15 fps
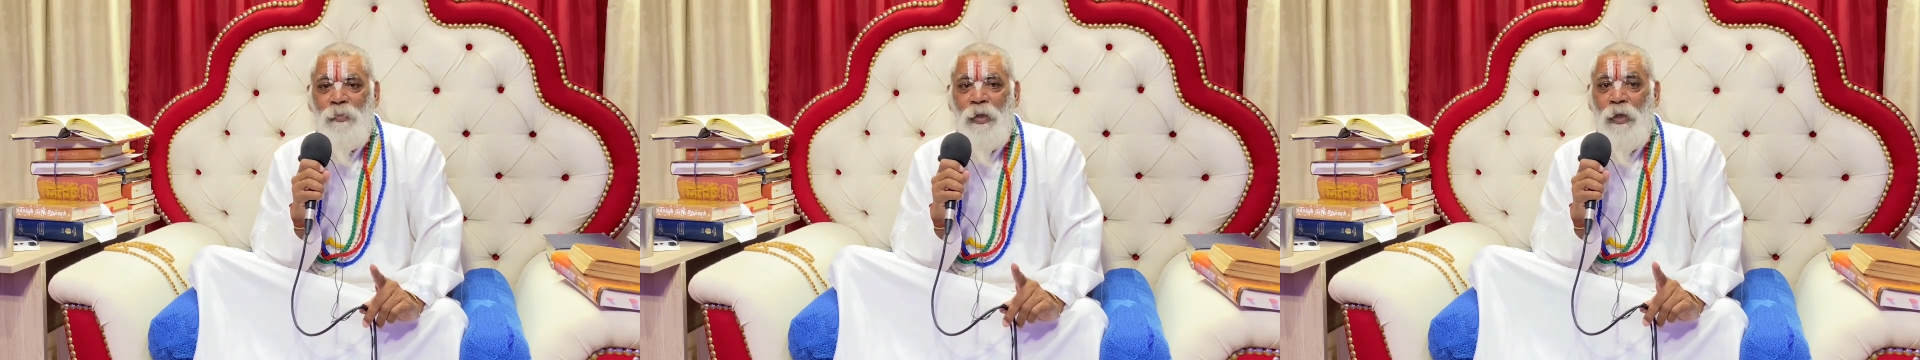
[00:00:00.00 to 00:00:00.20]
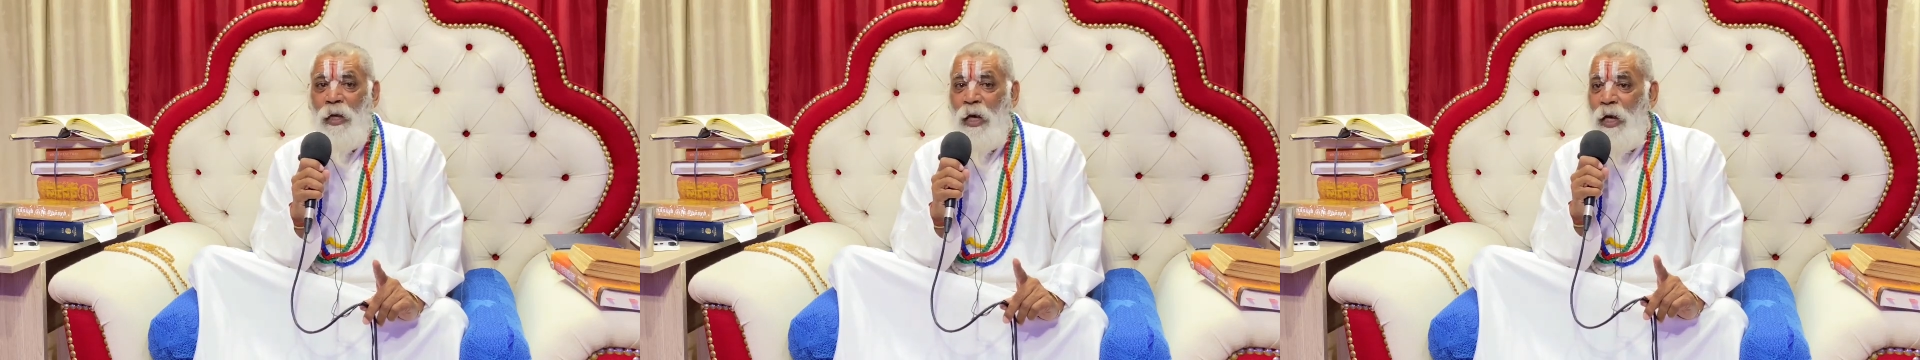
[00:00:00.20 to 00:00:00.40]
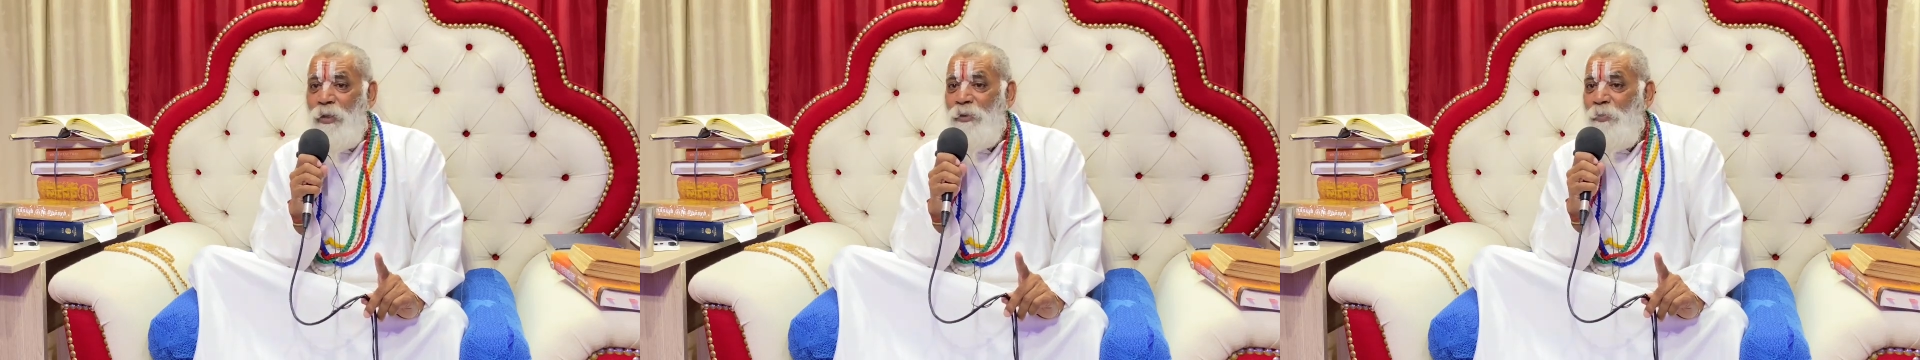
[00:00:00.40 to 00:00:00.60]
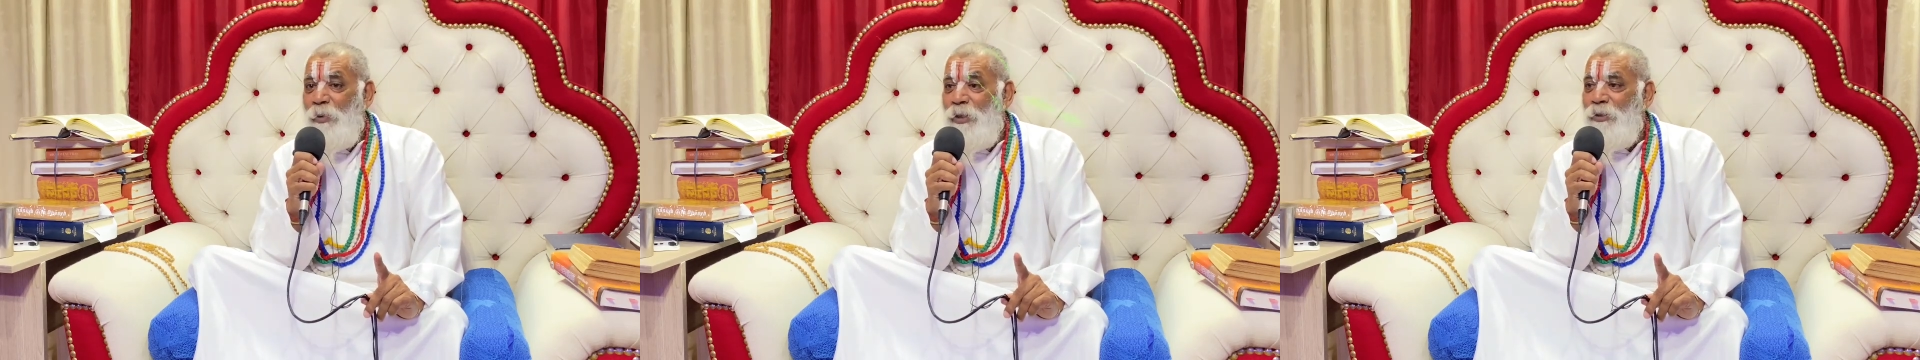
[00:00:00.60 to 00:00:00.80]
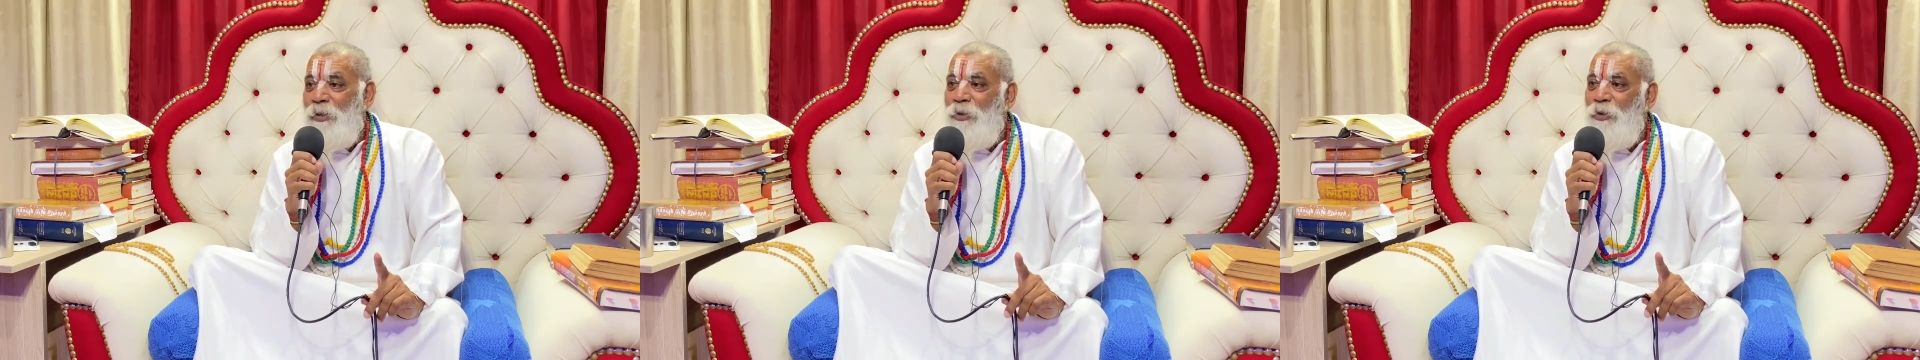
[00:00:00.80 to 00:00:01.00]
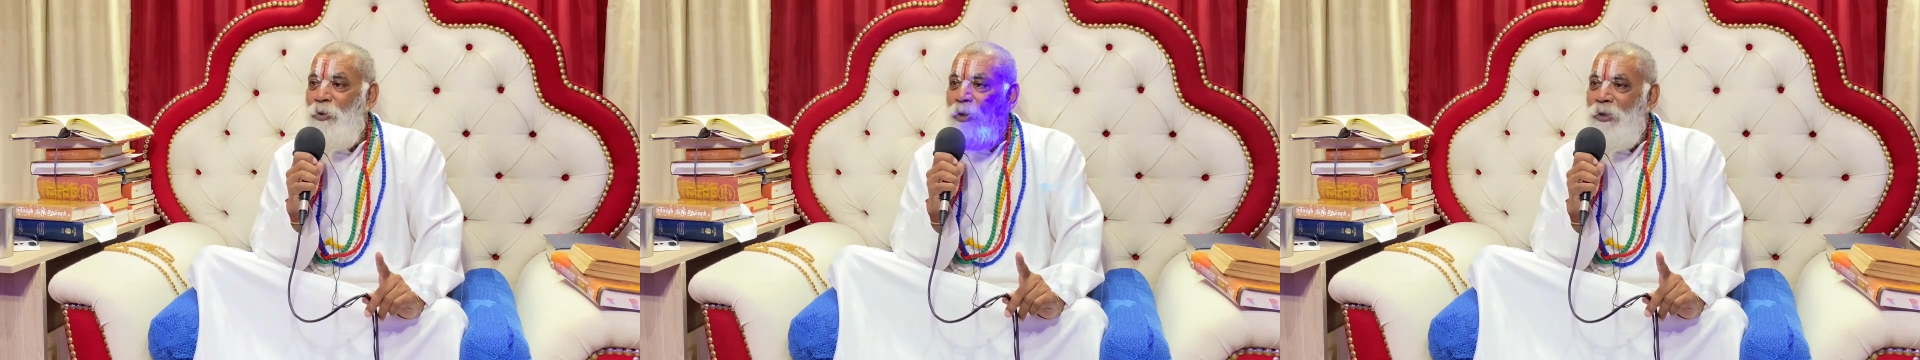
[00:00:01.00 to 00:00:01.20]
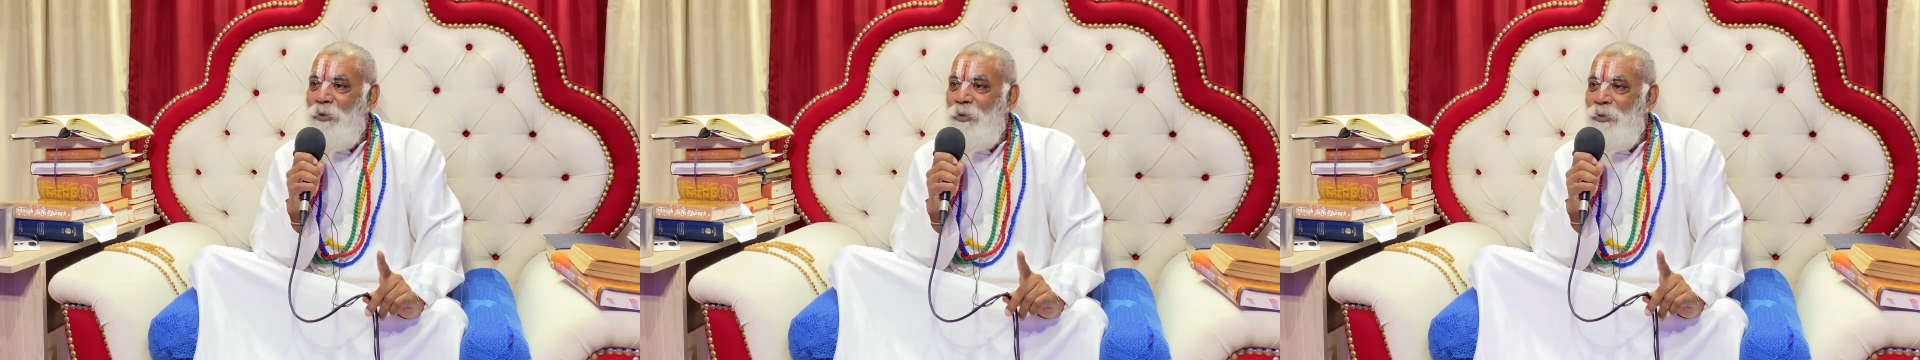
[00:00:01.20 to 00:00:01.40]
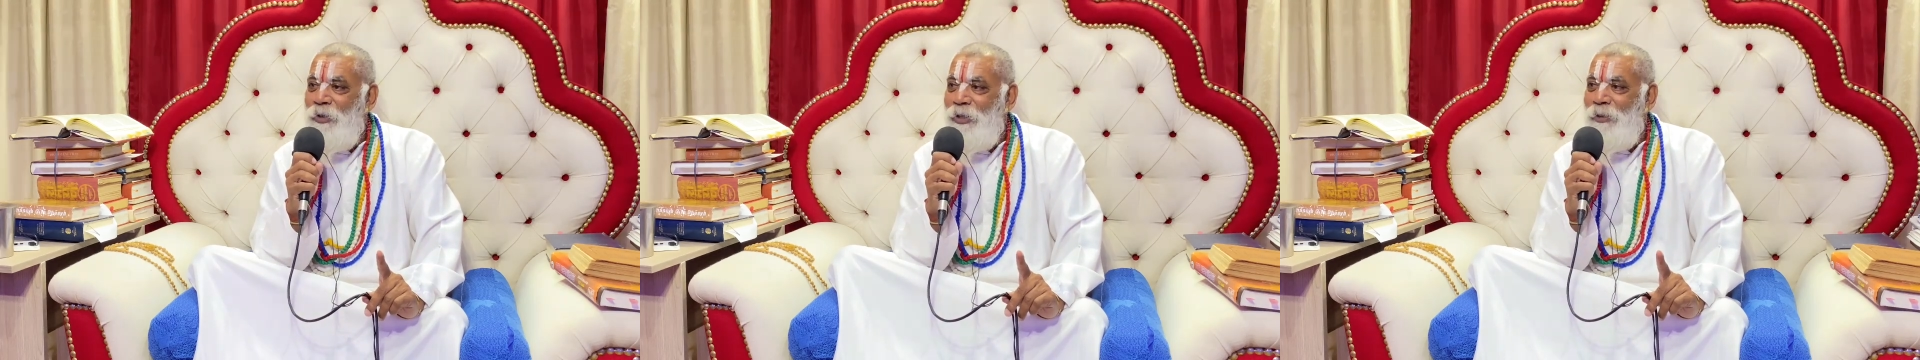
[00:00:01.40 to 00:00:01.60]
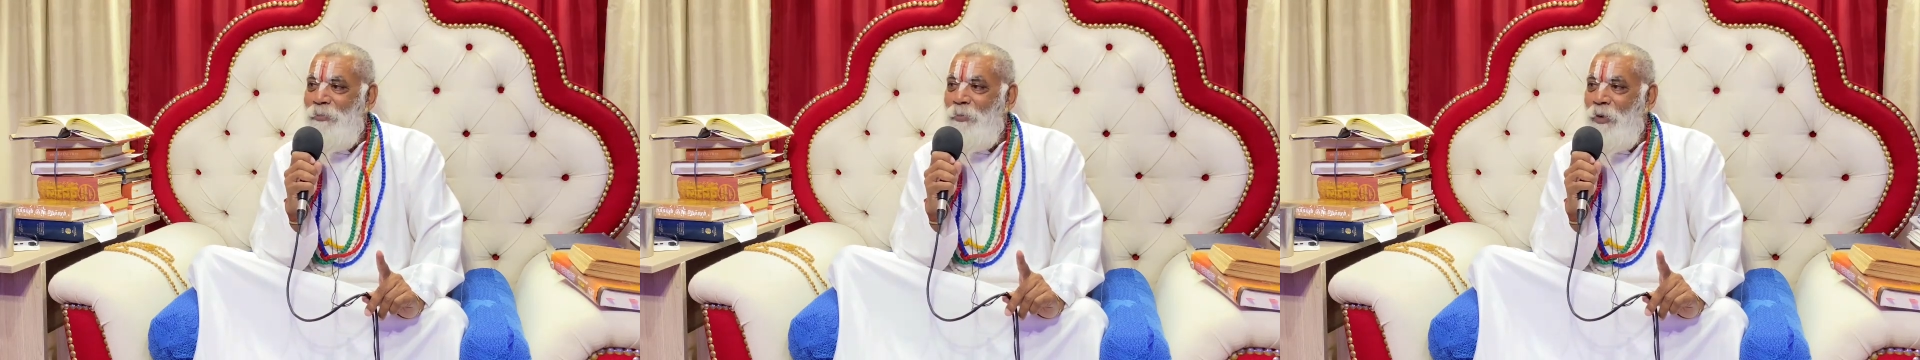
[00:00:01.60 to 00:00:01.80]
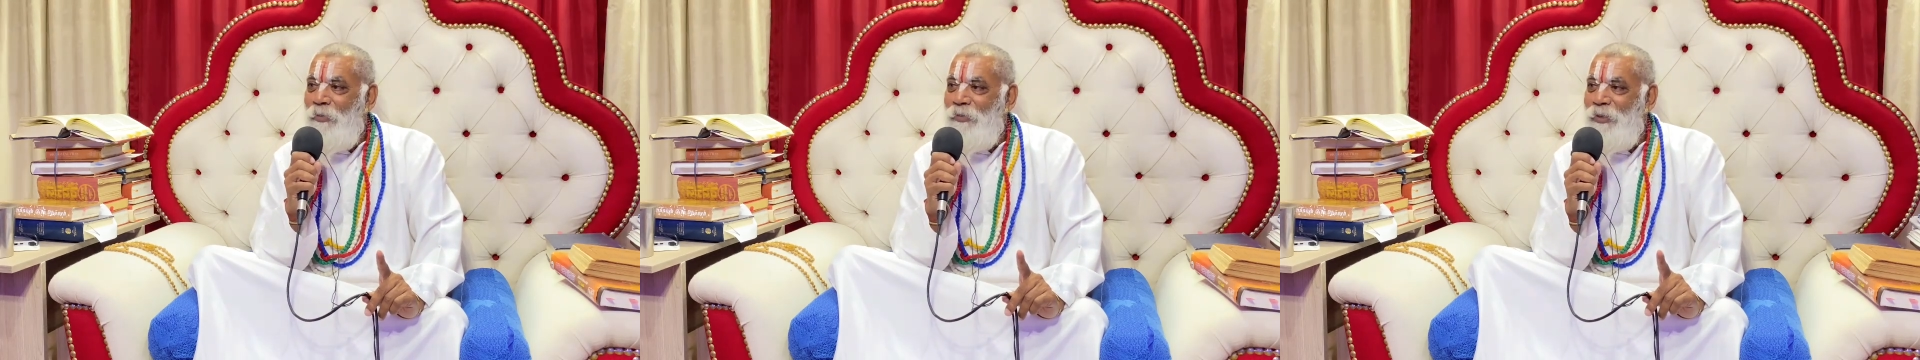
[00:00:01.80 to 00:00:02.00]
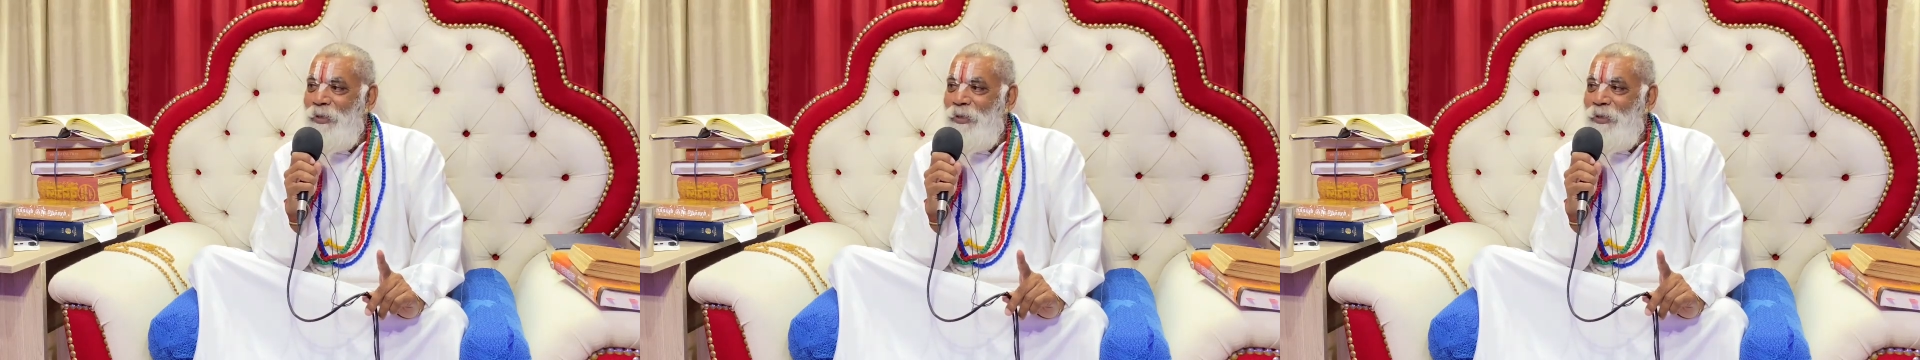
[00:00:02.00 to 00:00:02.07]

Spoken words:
last person you want to dream of